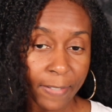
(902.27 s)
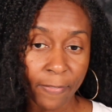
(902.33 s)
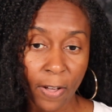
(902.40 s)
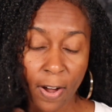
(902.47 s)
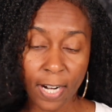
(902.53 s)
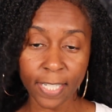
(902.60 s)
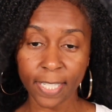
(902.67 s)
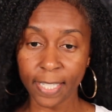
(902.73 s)

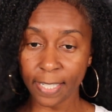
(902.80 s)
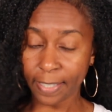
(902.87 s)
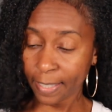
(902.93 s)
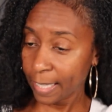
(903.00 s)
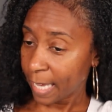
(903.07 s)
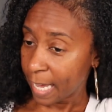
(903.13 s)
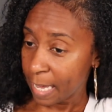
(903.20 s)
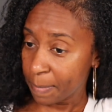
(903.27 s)
far as the
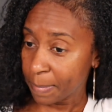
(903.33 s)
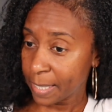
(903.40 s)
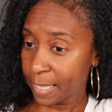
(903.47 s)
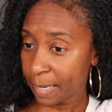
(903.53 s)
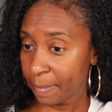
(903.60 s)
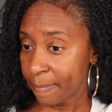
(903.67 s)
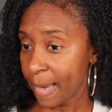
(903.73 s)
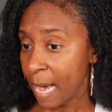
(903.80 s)
claims
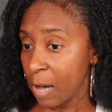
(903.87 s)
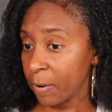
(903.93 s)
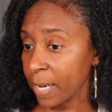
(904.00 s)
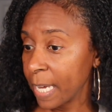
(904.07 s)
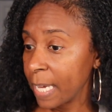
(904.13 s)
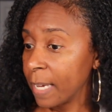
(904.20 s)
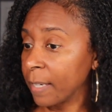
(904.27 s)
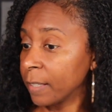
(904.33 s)

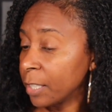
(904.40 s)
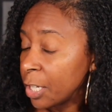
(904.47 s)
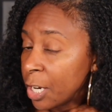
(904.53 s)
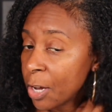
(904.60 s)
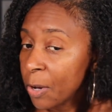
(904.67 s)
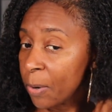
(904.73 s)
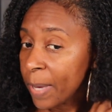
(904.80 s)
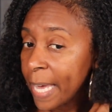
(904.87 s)
about, you
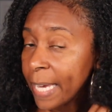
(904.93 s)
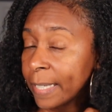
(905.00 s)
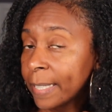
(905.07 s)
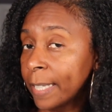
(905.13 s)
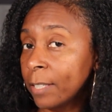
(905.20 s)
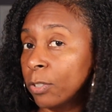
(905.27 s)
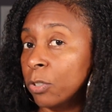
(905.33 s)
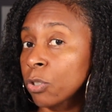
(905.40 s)
know, it
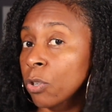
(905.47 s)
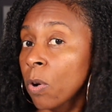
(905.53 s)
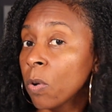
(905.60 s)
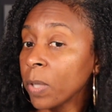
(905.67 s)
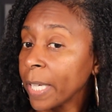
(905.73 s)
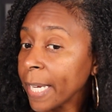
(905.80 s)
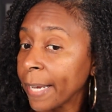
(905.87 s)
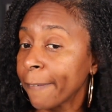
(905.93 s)

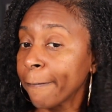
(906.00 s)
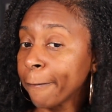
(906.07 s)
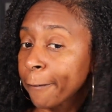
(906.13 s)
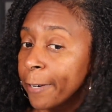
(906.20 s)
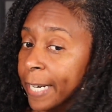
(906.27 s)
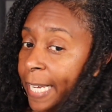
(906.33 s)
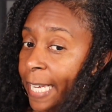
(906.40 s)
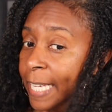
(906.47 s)
controlling
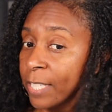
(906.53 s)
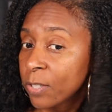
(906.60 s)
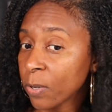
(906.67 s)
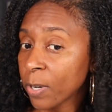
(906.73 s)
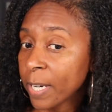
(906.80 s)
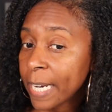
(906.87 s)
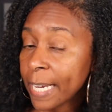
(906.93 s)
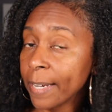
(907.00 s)
frizz
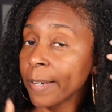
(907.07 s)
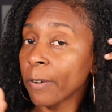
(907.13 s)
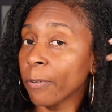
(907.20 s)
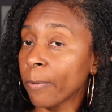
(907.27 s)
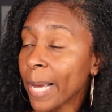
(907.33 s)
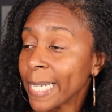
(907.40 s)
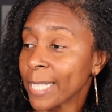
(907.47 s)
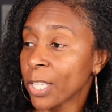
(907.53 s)
or it
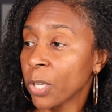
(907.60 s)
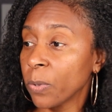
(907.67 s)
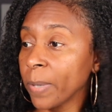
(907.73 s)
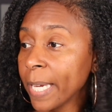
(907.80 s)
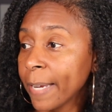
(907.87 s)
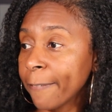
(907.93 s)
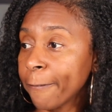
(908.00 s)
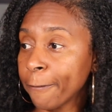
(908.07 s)

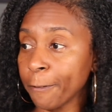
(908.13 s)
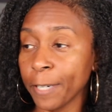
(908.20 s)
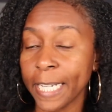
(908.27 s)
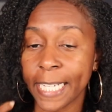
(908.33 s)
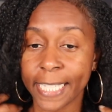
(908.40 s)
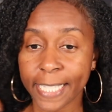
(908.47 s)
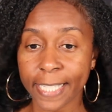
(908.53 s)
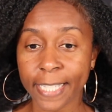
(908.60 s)
rescuing
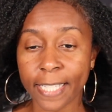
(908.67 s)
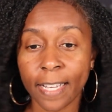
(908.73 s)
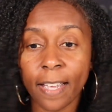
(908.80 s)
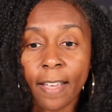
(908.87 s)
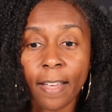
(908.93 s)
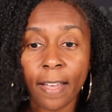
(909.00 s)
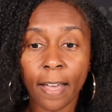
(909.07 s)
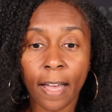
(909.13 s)
frizz,
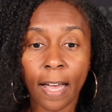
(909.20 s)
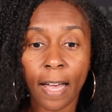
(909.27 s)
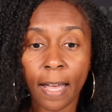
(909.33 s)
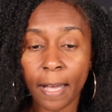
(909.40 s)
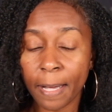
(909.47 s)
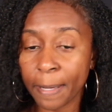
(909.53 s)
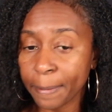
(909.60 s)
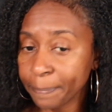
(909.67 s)

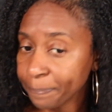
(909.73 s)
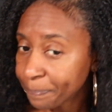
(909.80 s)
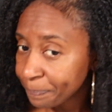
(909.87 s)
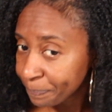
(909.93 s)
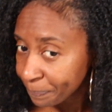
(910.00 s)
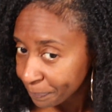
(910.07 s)
I